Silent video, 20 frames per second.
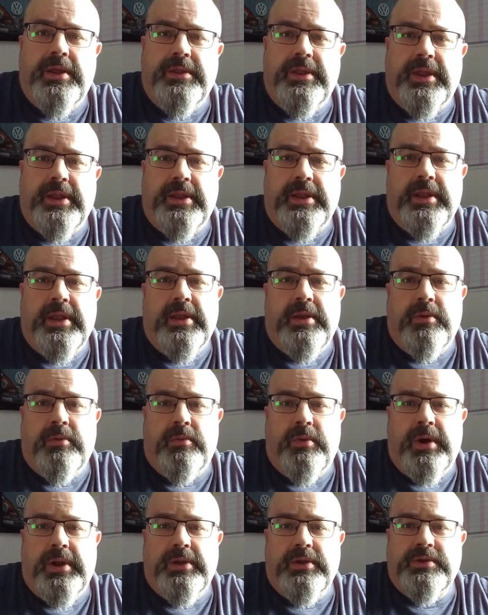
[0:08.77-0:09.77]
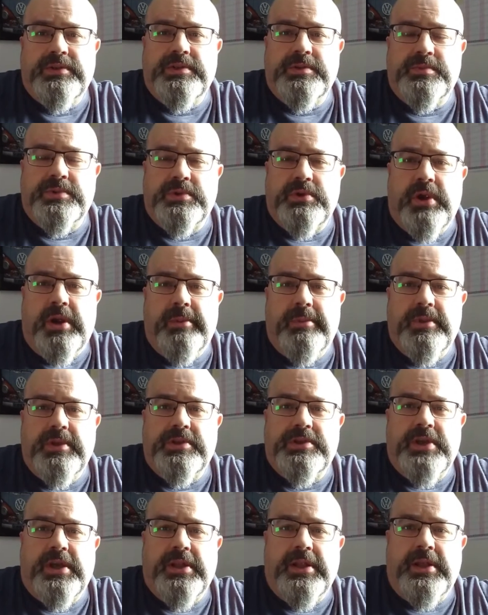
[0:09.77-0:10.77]
then why not subscribe to the
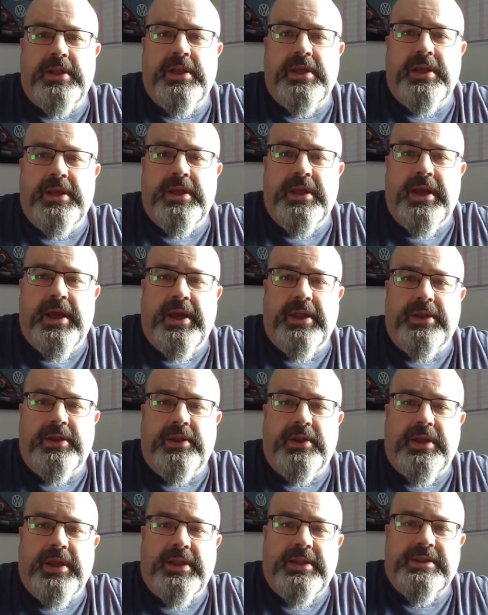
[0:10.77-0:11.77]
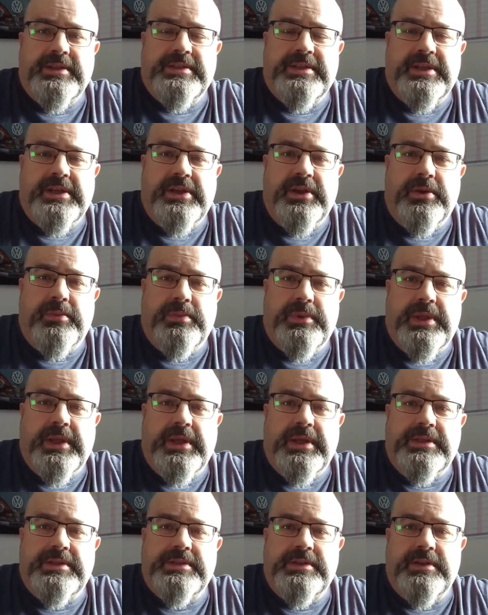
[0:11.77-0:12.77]
channel and you'll get to see
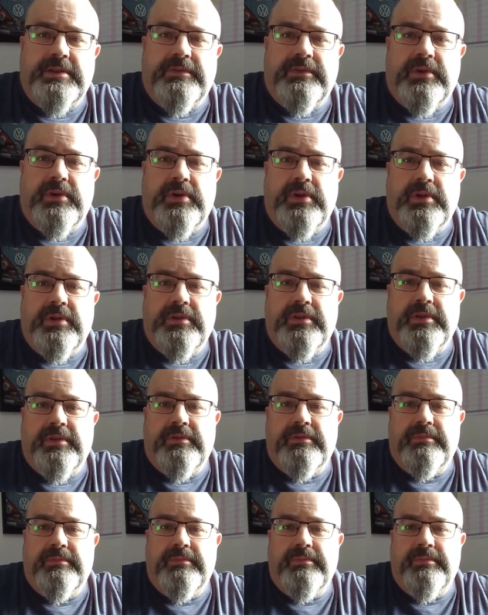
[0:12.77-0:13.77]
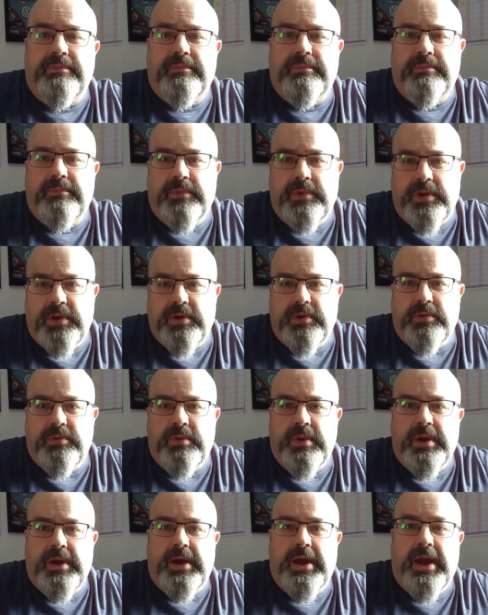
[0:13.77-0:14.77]
updates of all of the
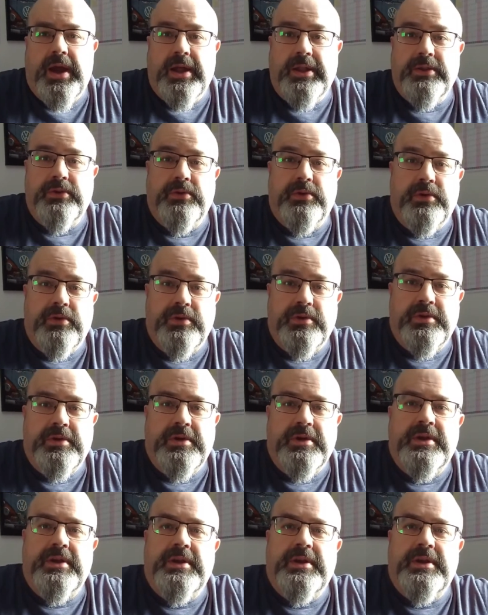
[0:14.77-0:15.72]
new and old